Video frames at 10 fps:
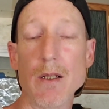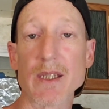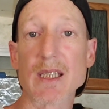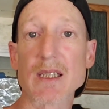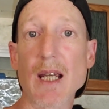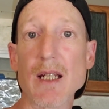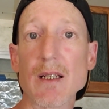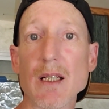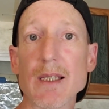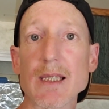
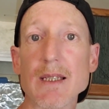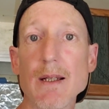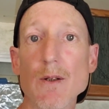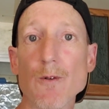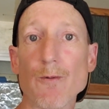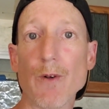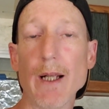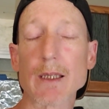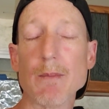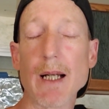Stainless steel
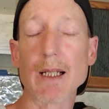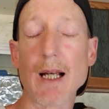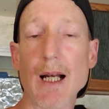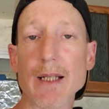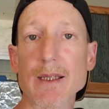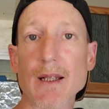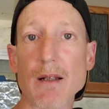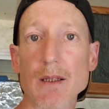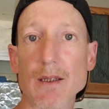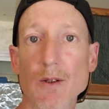frets. My God,
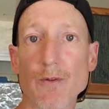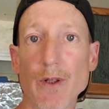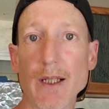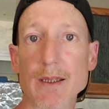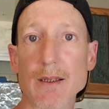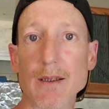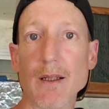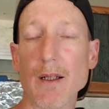stainless steel frets.